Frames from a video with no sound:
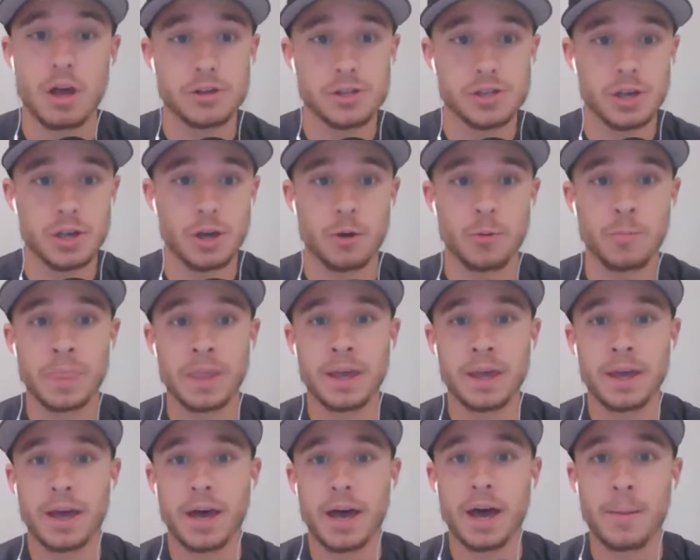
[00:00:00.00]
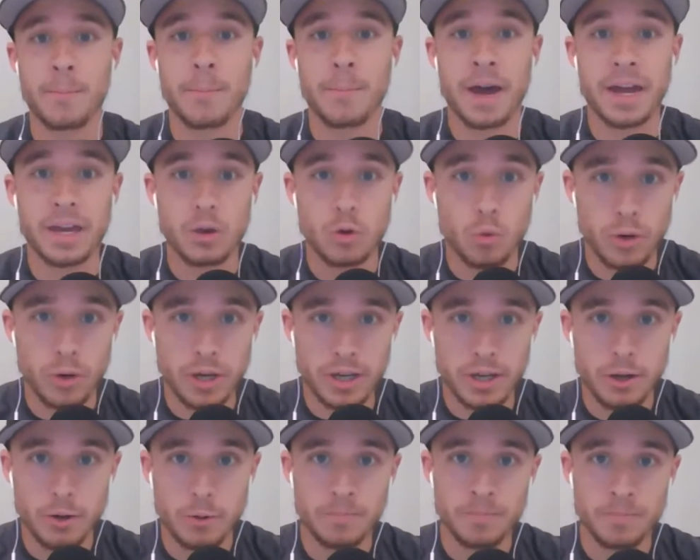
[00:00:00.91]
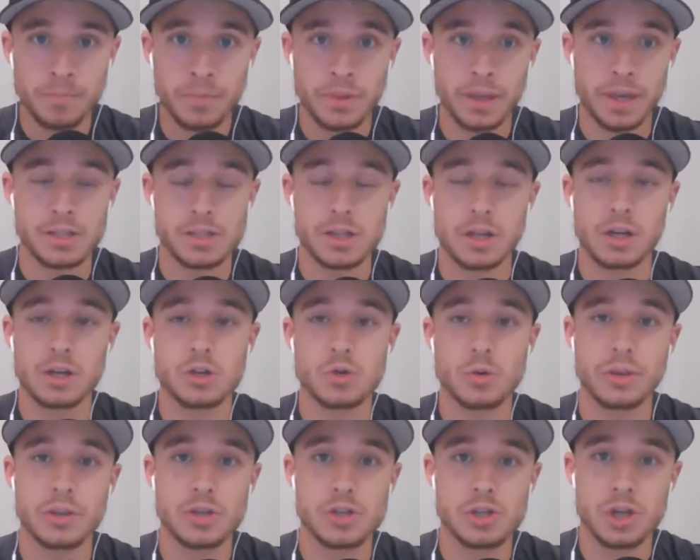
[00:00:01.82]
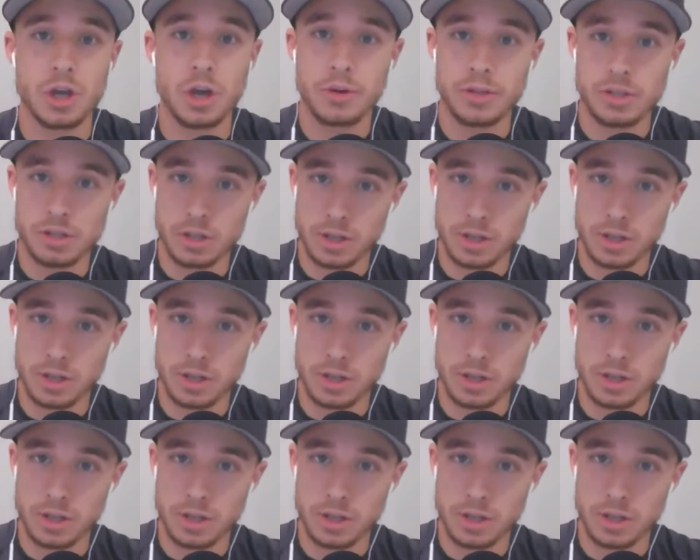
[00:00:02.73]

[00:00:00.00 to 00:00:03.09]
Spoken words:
Also, Mike Guido is going to join the show.